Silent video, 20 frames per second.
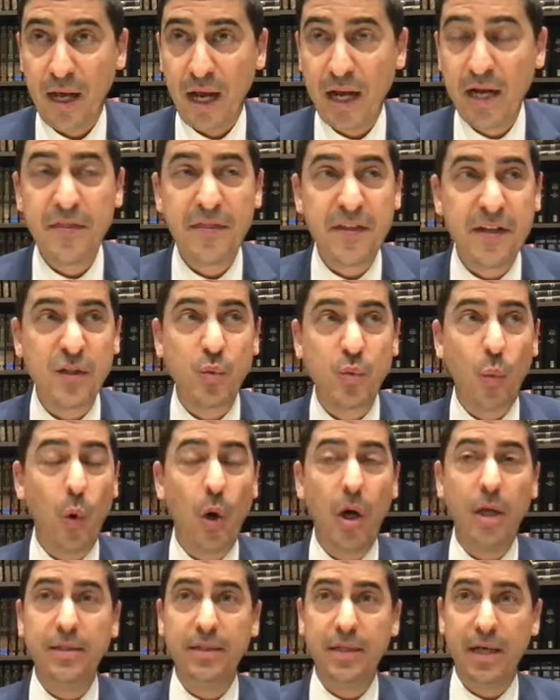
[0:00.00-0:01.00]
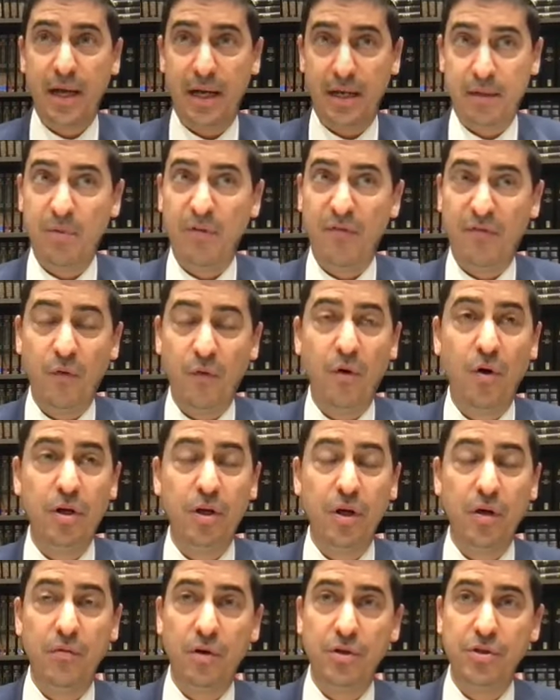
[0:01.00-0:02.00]
And he thinks one day before
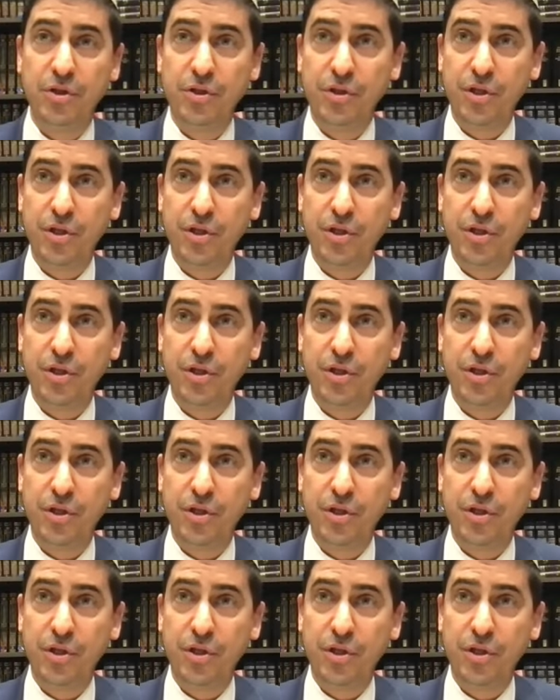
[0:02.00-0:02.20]
Rosh